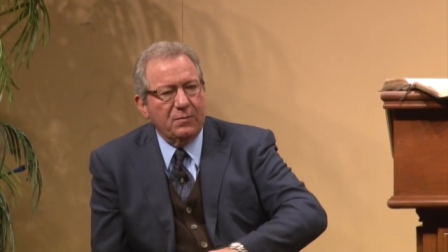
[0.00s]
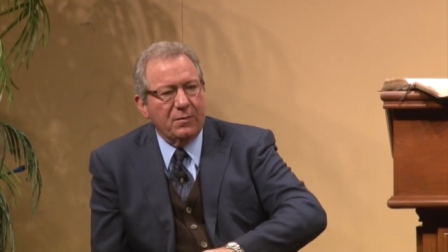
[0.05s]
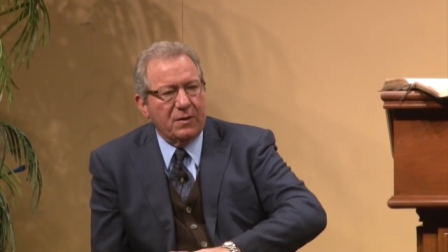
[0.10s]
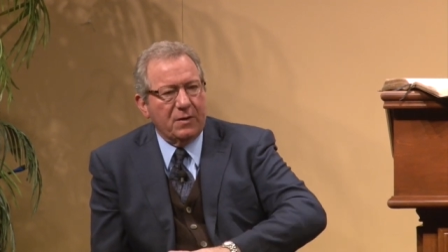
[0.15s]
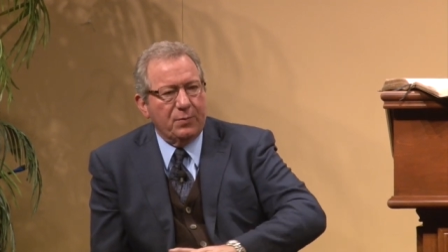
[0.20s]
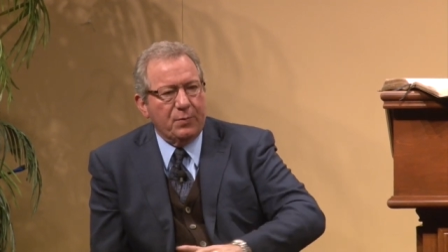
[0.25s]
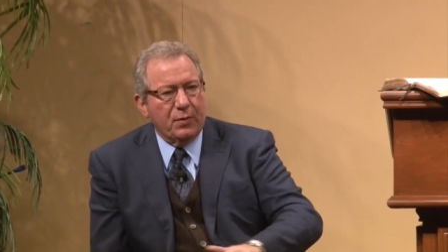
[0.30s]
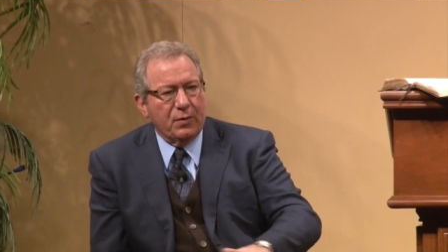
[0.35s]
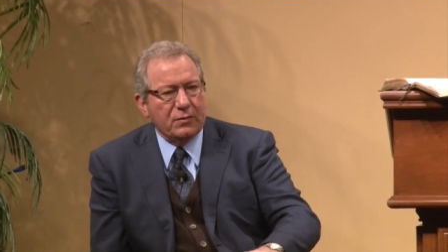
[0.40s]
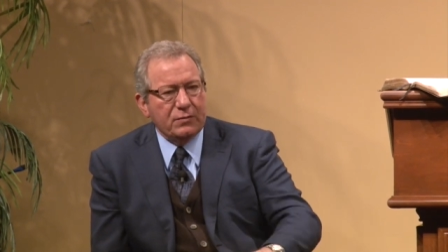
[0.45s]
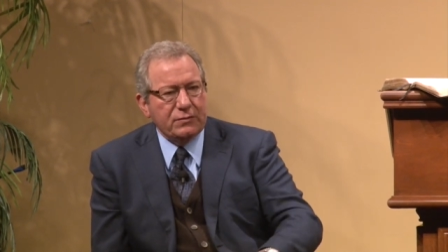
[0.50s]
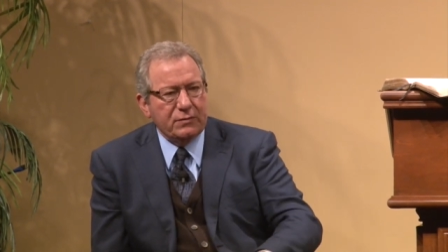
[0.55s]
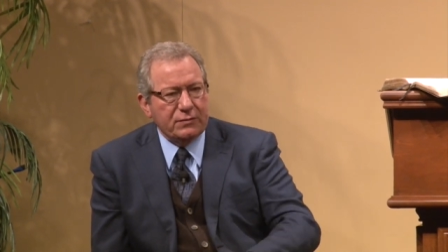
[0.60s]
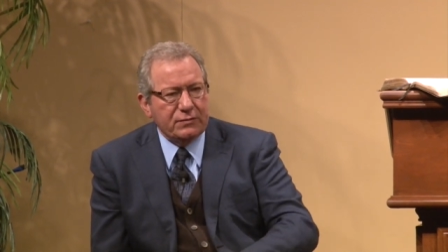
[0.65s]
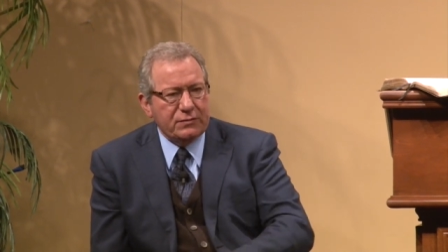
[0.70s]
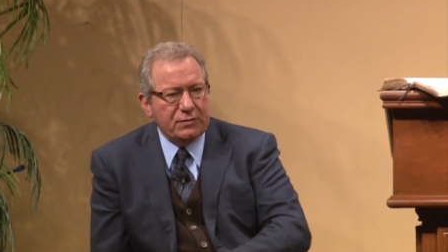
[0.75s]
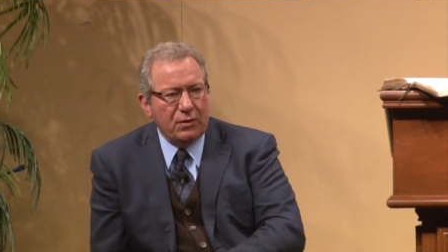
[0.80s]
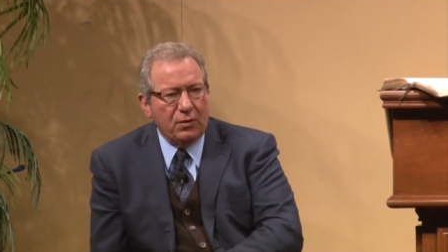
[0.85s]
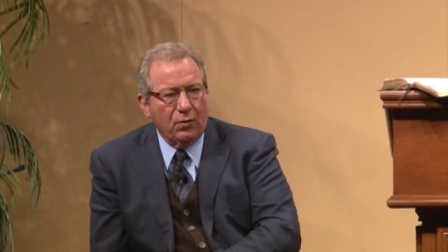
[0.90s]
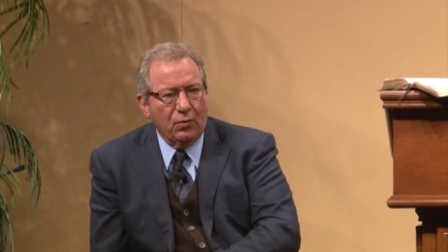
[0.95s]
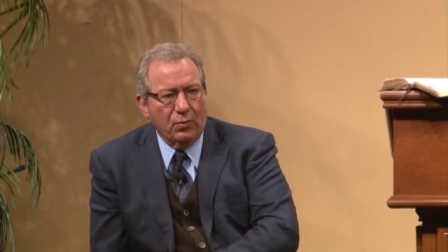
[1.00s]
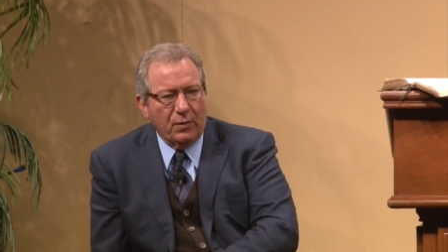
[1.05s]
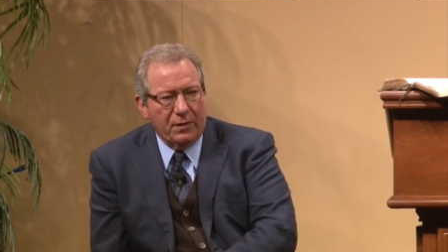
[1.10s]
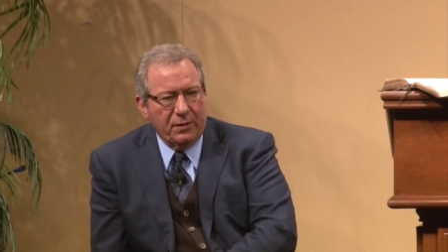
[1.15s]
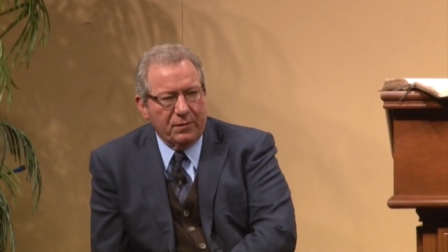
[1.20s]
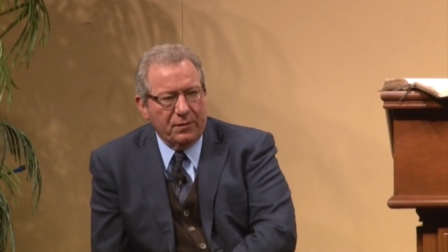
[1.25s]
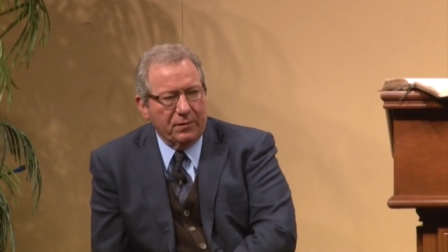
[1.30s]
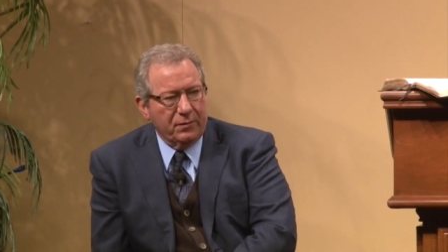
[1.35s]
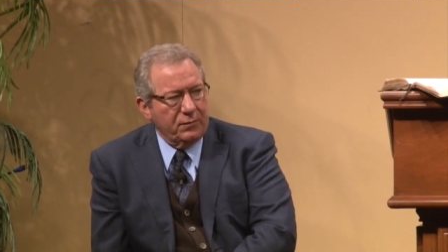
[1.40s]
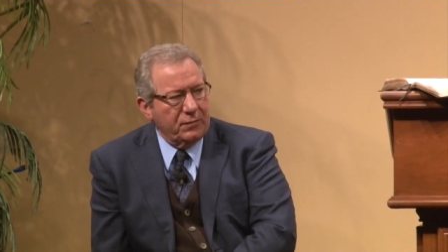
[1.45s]
but a personal soul
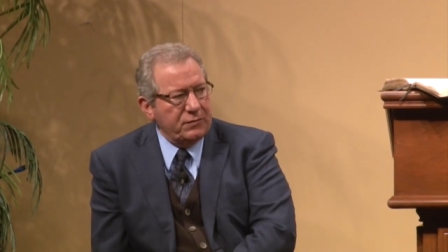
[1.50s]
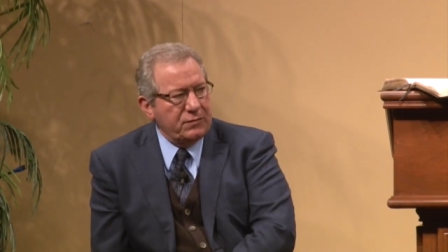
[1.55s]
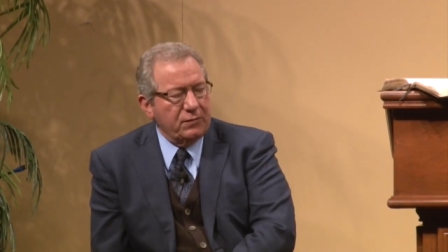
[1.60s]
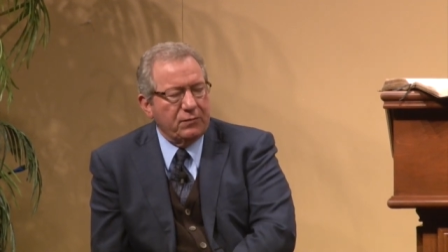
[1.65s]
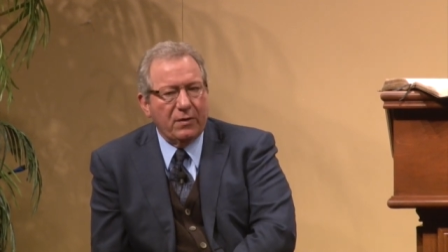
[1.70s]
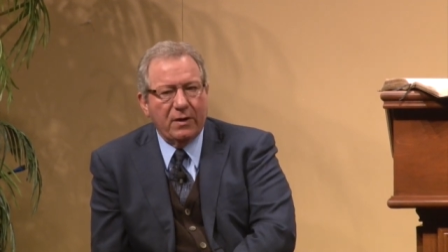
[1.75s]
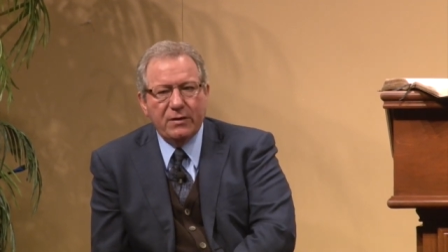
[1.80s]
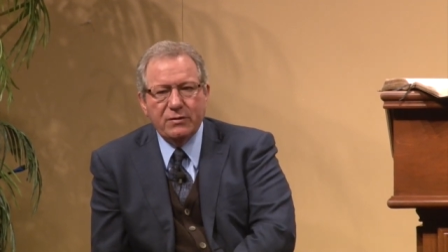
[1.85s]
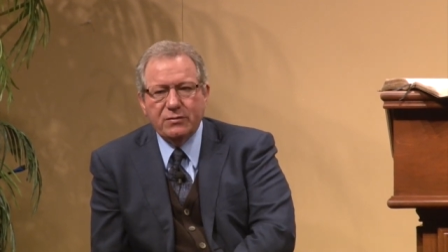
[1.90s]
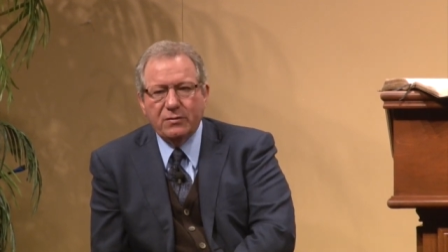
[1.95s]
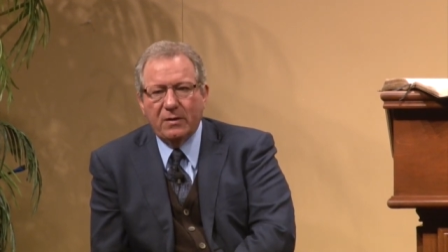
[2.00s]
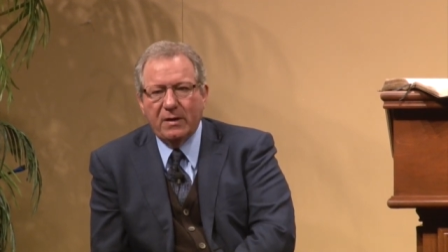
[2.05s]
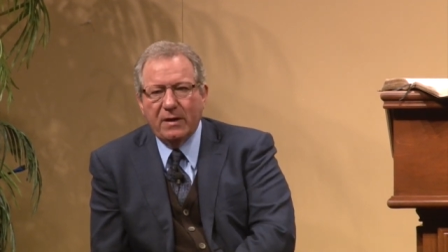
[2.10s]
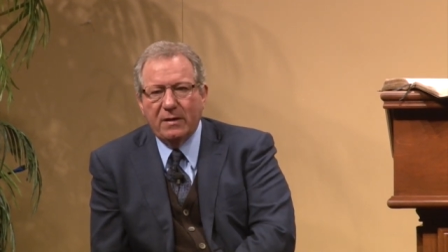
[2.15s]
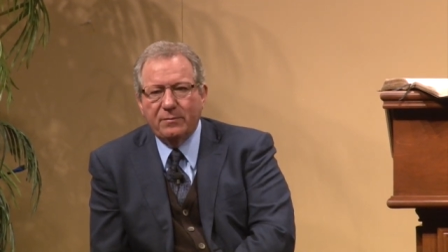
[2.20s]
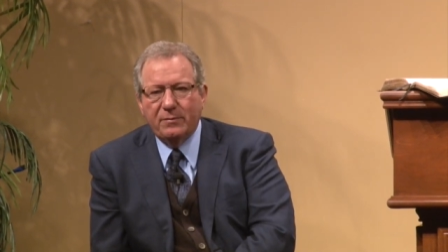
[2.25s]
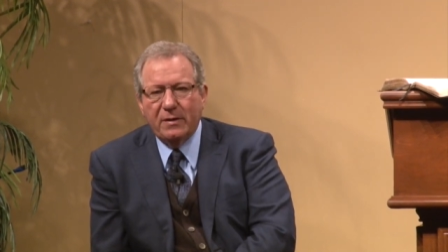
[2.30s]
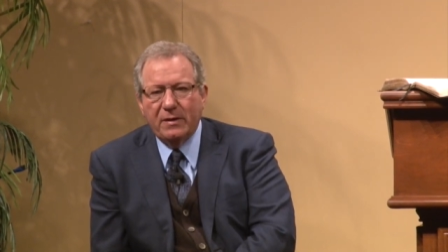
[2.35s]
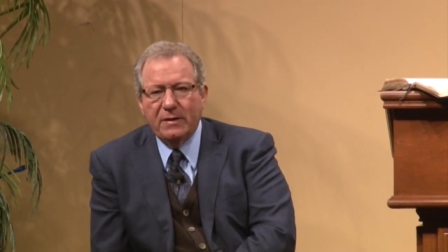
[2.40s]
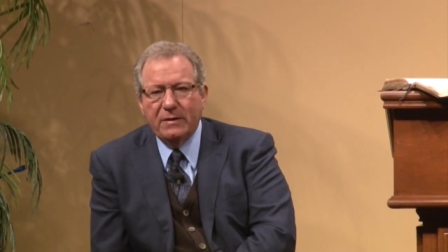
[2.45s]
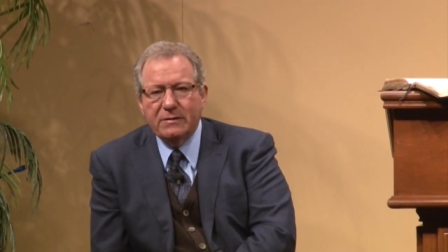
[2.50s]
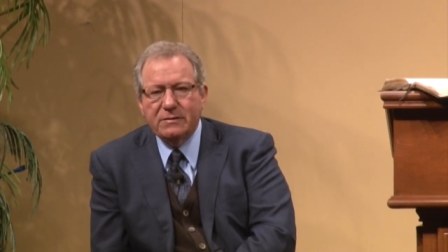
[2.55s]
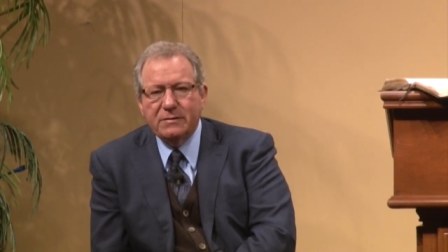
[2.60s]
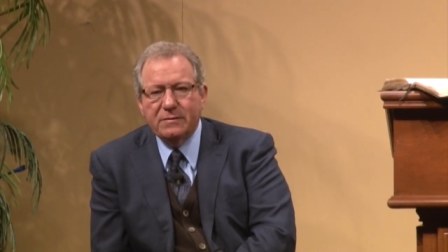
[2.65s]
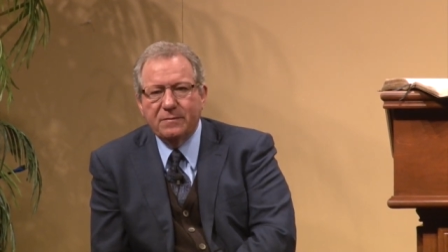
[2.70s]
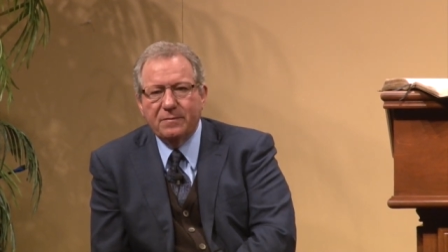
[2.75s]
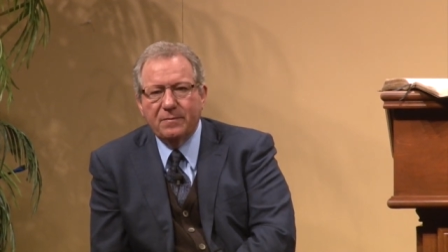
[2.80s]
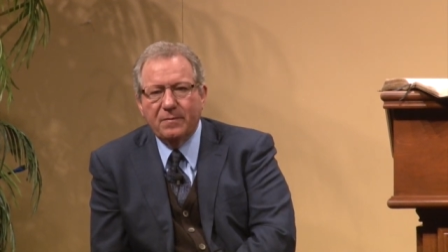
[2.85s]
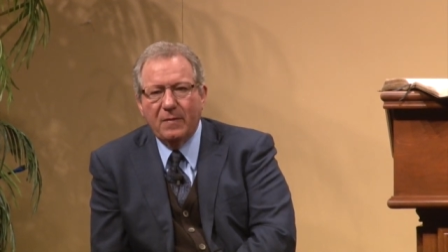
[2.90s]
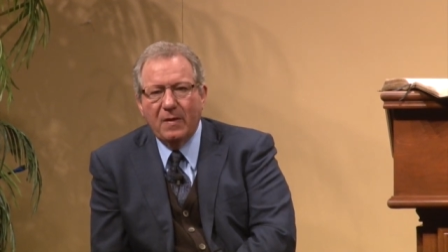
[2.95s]
winner. Would you raise your hand, please?